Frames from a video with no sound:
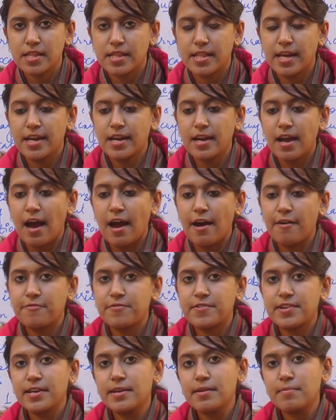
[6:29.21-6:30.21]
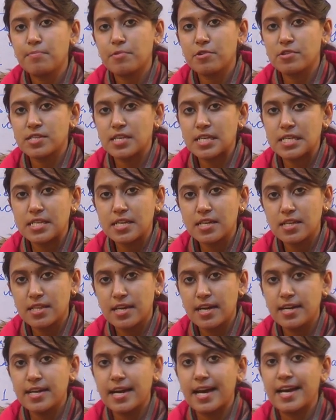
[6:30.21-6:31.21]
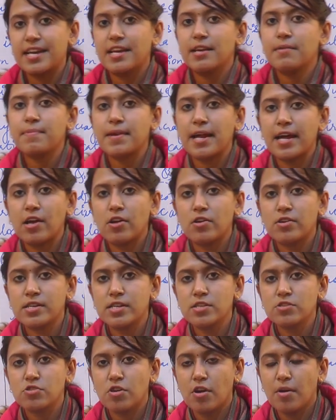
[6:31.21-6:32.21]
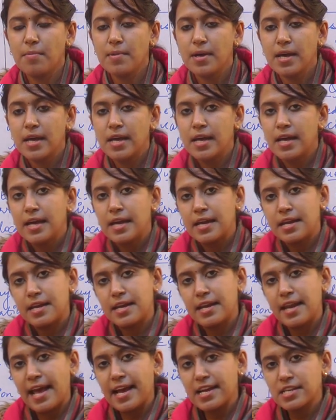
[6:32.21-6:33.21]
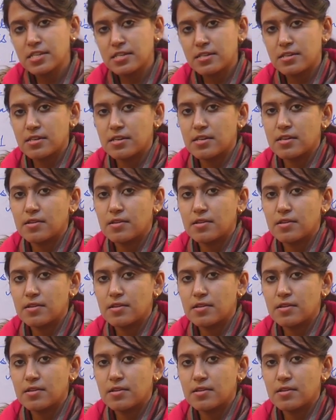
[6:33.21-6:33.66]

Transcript: then after processing that higher priority job, next